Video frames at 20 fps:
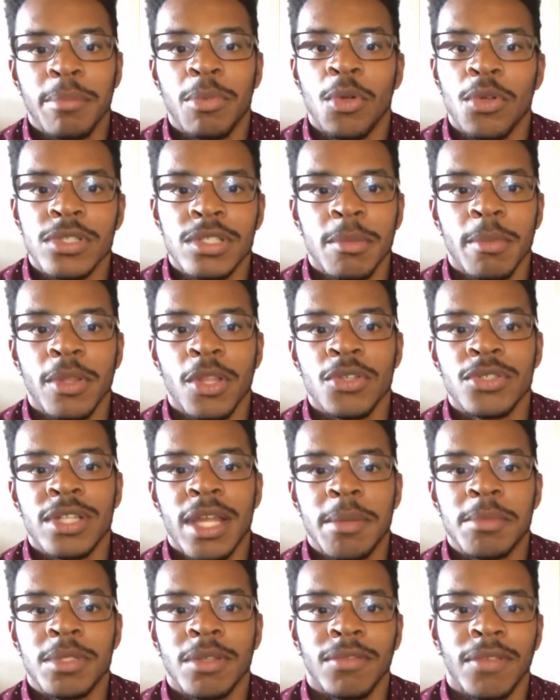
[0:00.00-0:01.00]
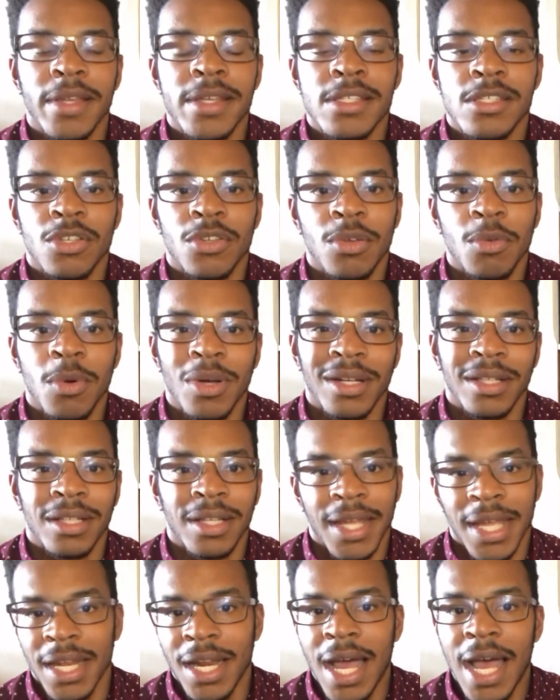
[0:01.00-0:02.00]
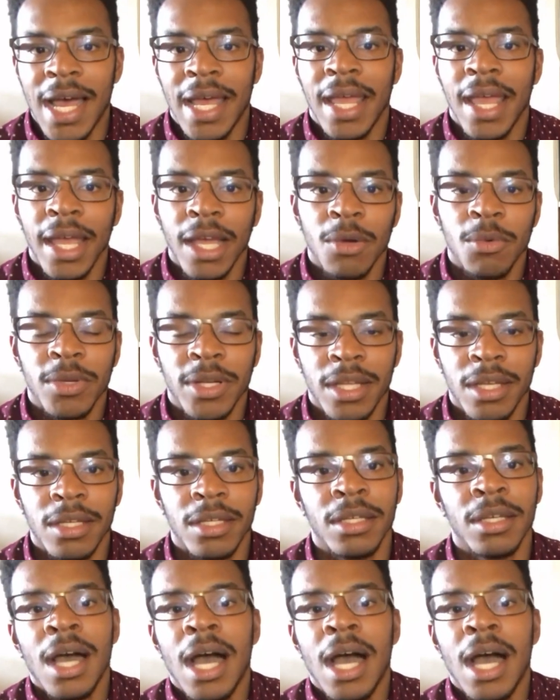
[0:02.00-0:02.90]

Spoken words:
pull some of those types of lists, so you want to look at high equity